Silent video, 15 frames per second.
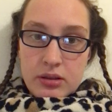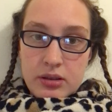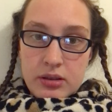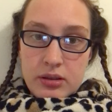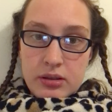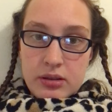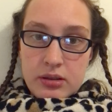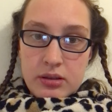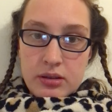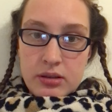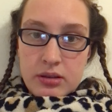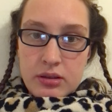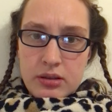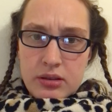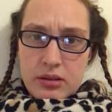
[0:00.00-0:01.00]

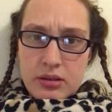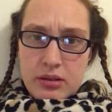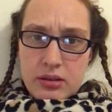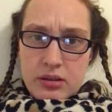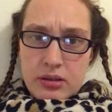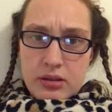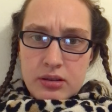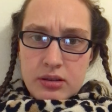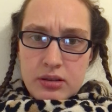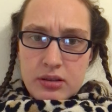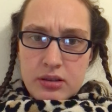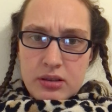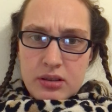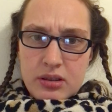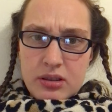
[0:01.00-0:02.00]

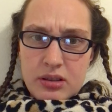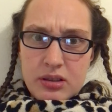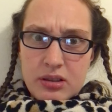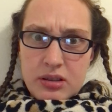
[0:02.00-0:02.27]
Nobody speaks.